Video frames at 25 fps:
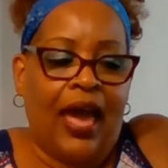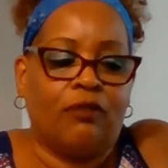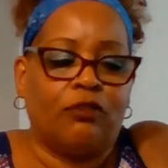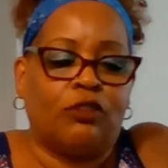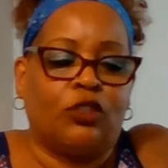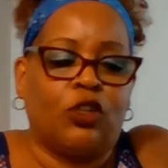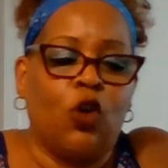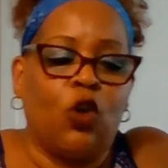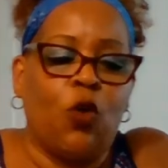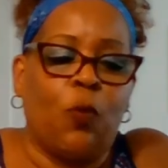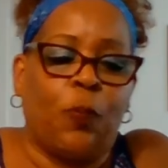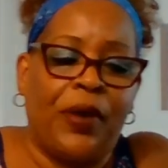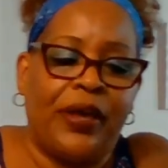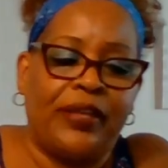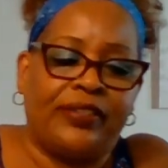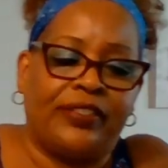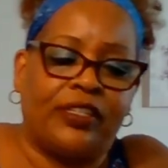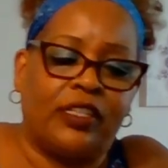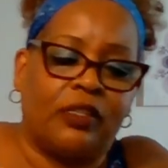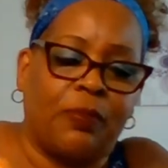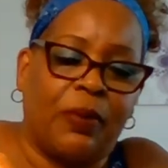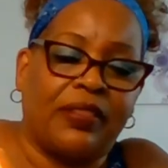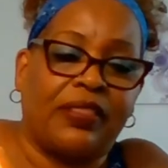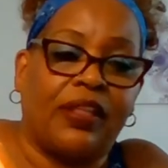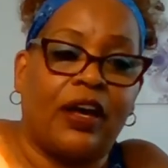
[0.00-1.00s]
2 pieces,
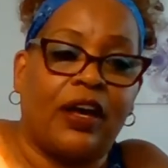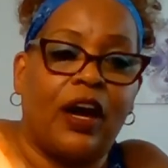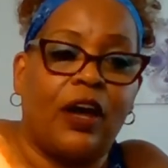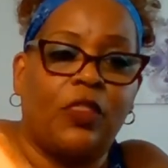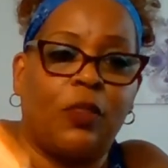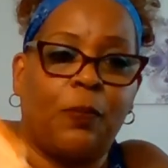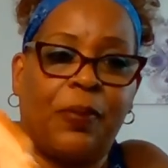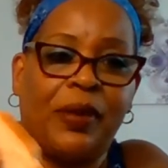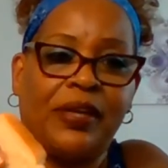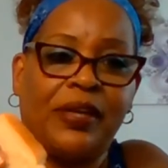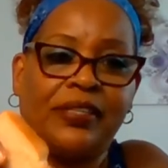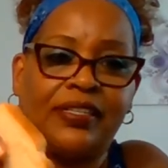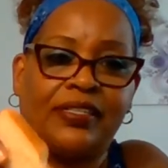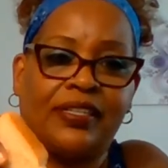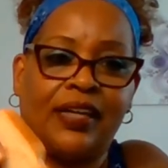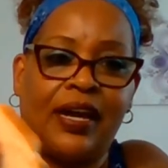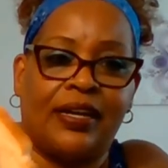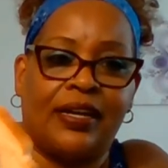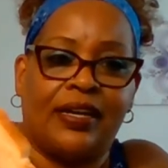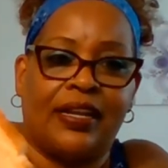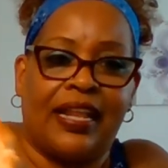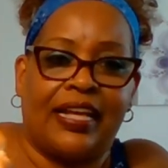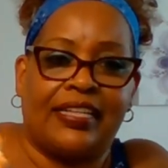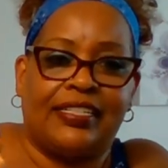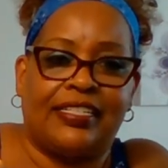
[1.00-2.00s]
but the other piece is
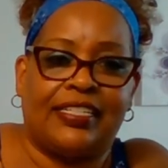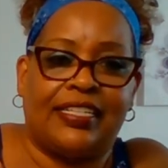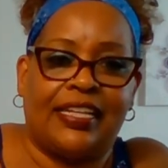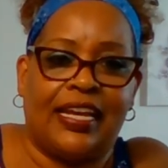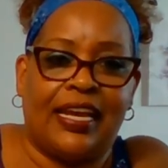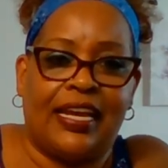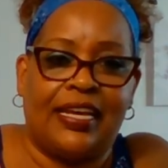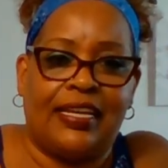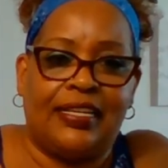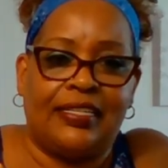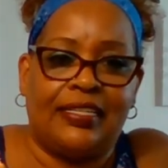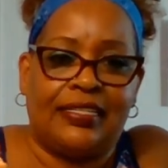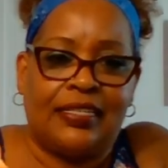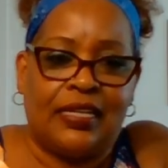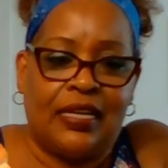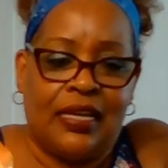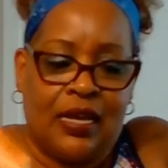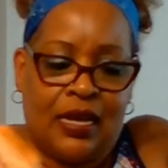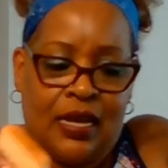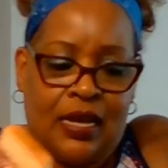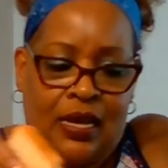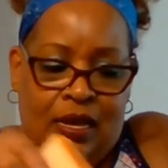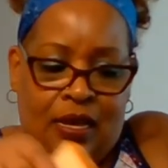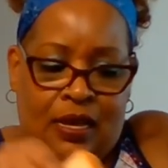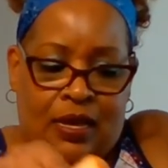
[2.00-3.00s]
under that cheese.
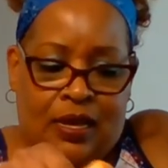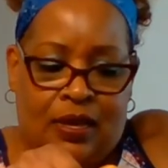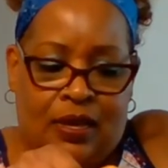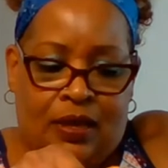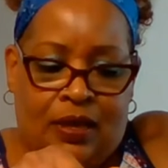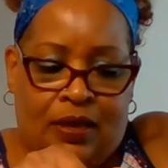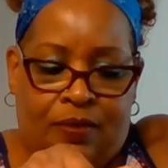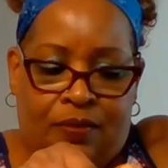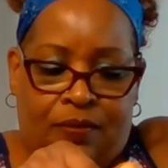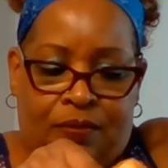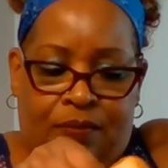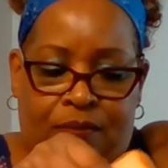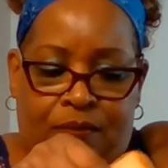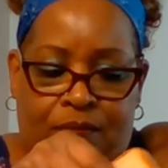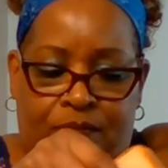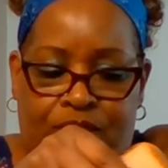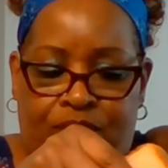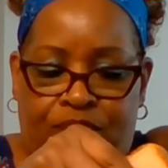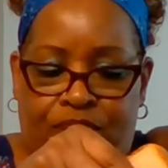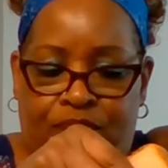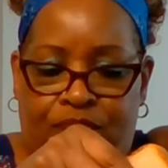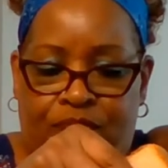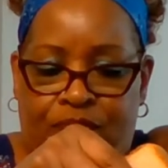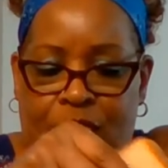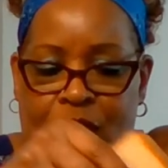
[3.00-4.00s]

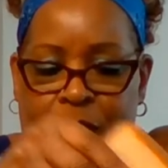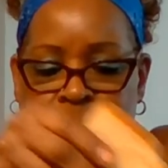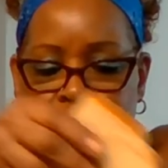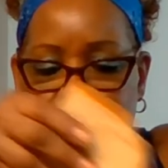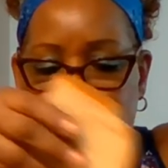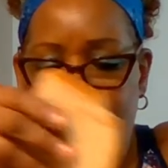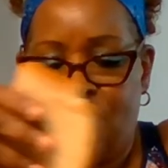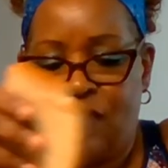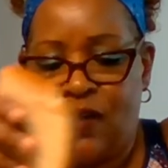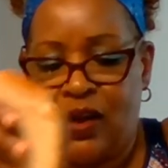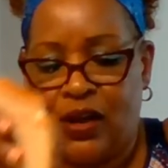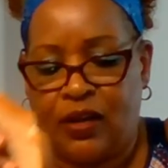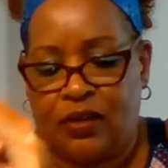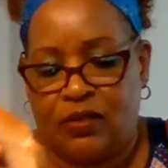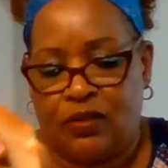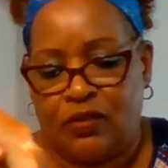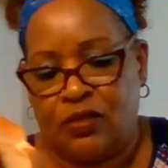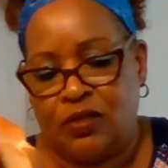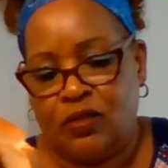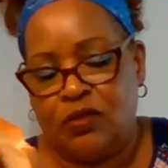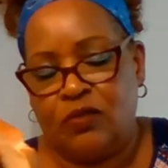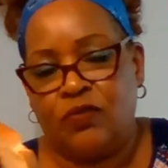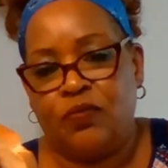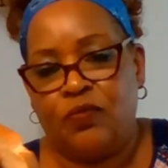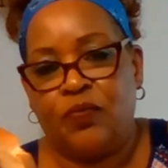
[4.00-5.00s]
Let me see if I can.
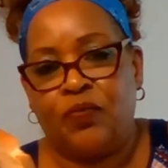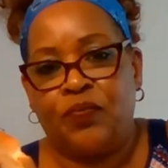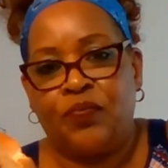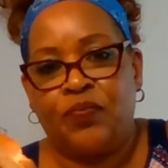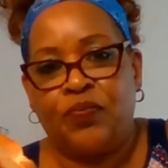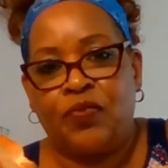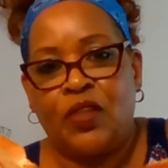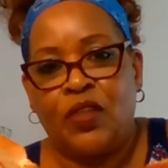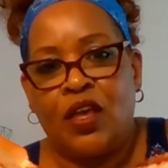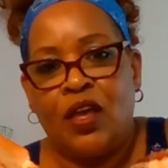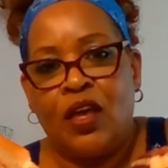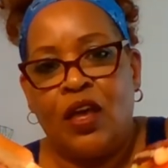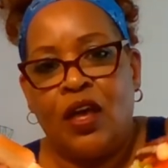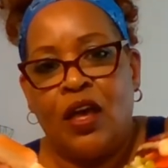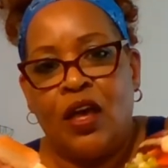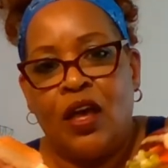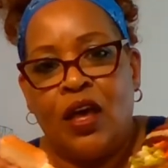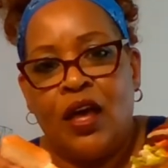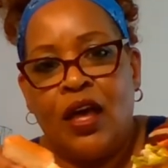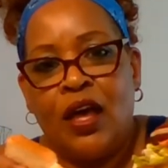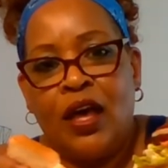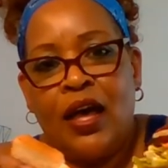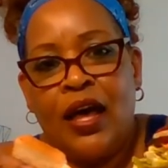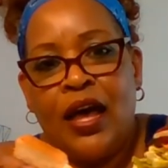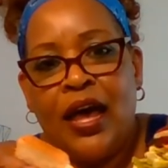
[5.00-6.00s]

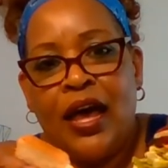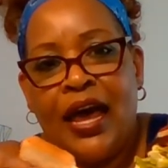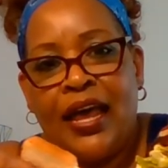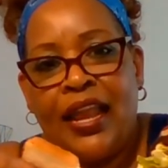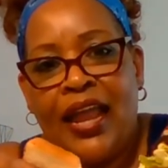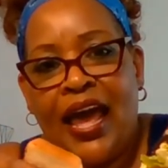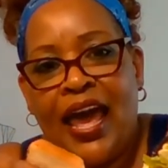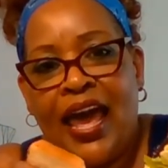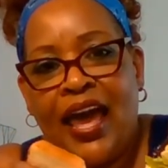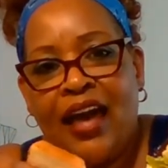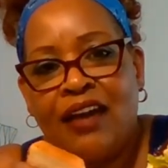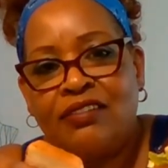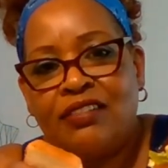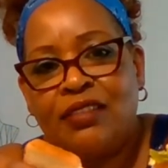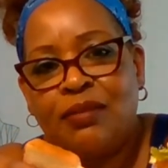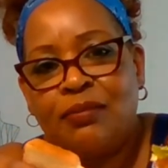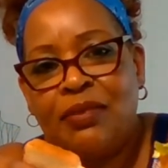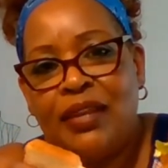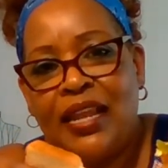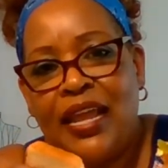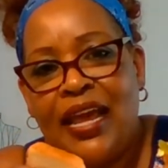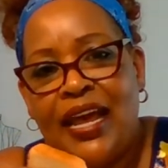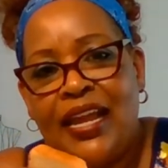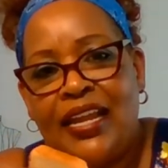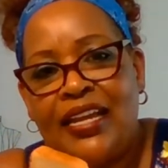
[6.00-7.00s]
And I have some
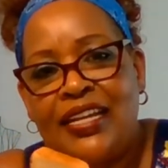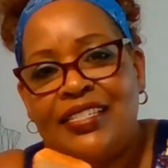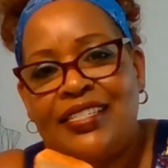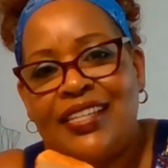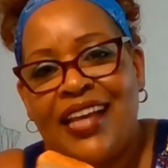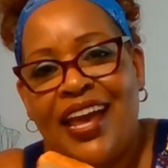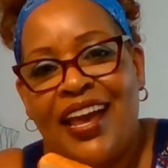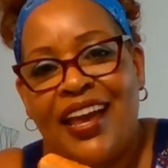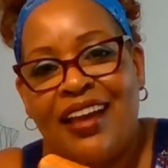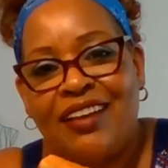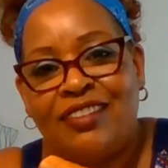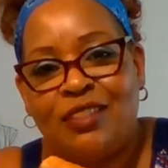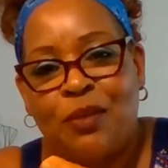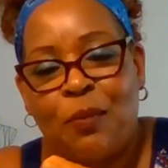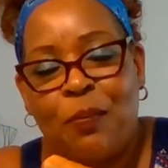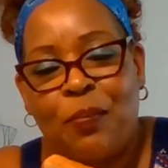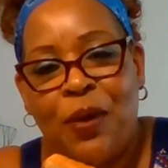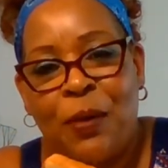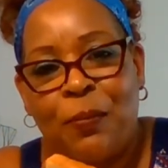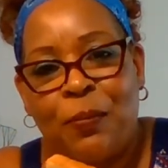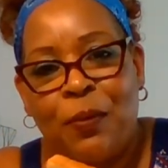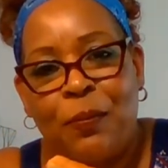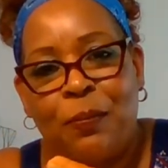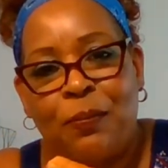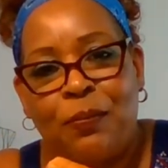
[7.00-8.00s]
lettuce. I have some
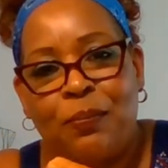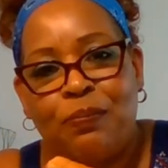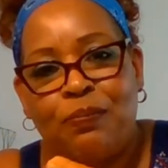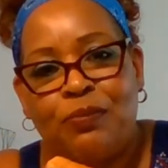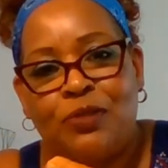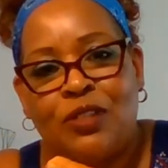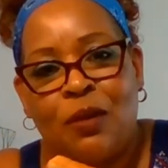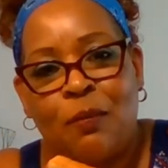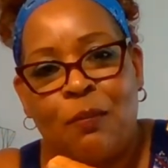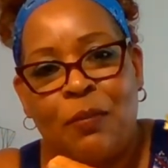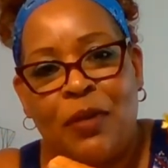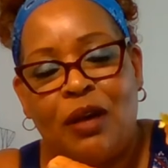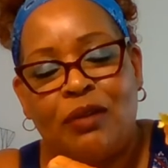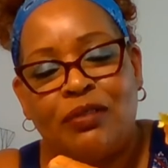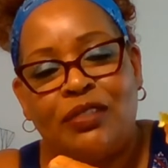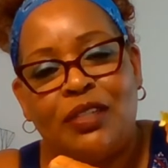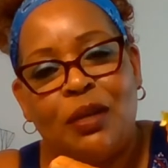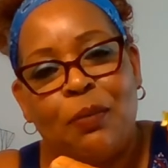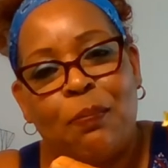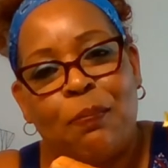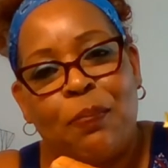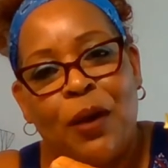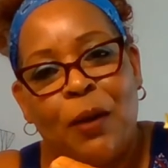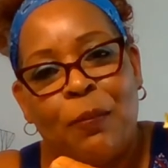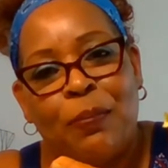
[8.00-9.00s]
pepper, some
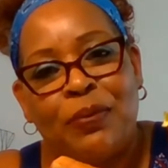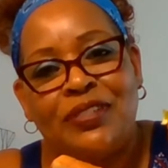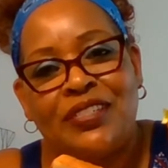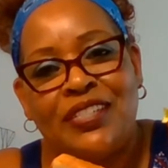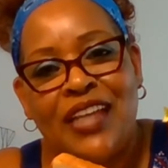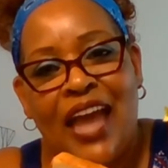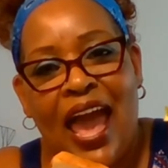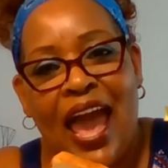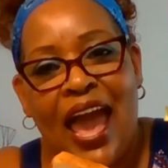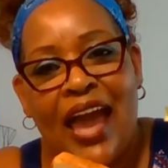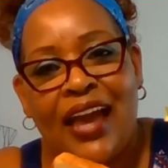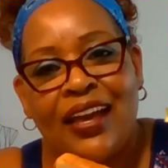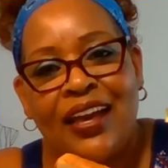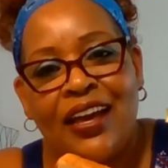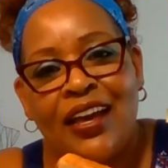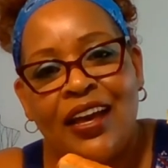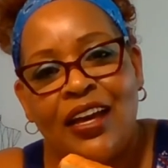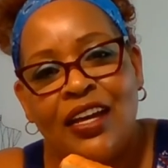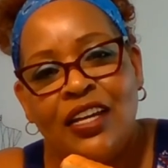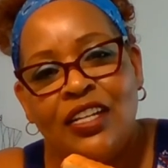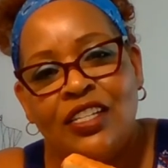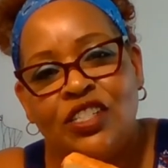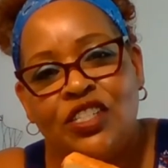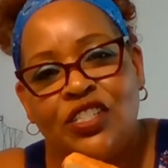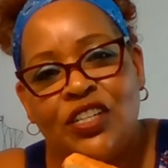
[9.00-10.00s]
melted pepper jack
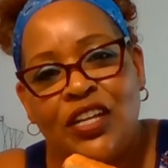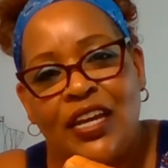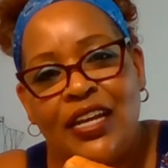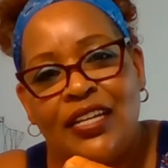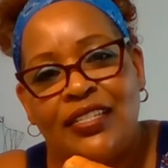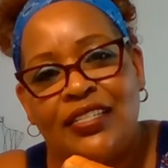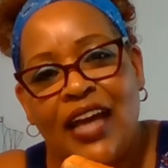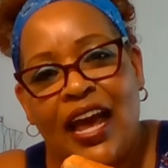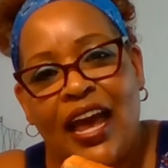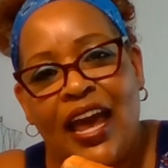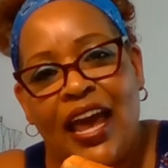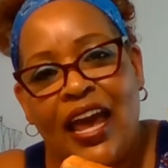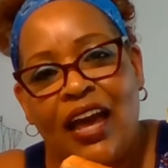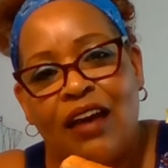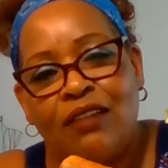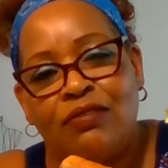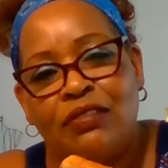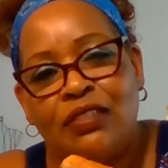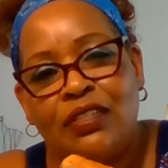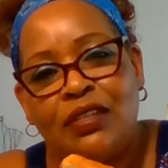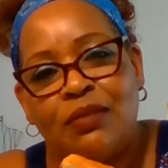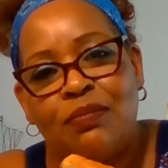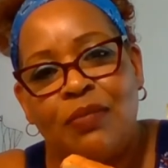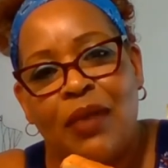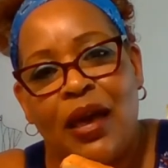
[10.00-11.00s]
cheese. I have
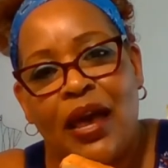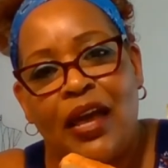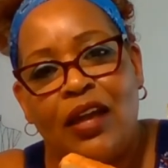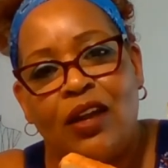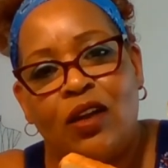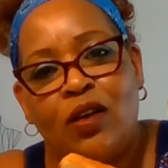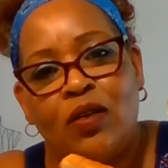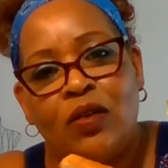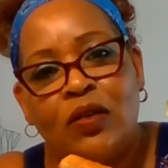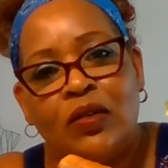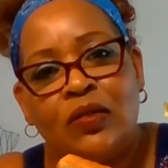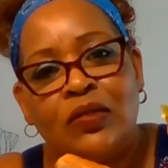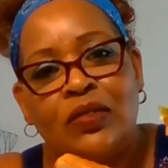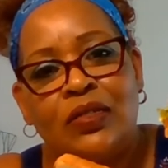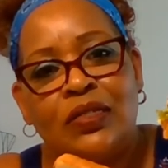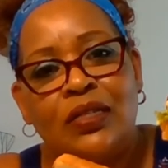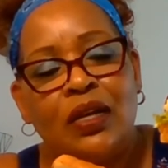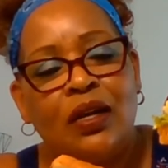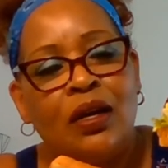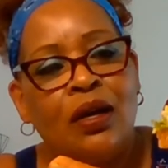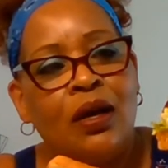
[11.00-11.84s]
tomatoes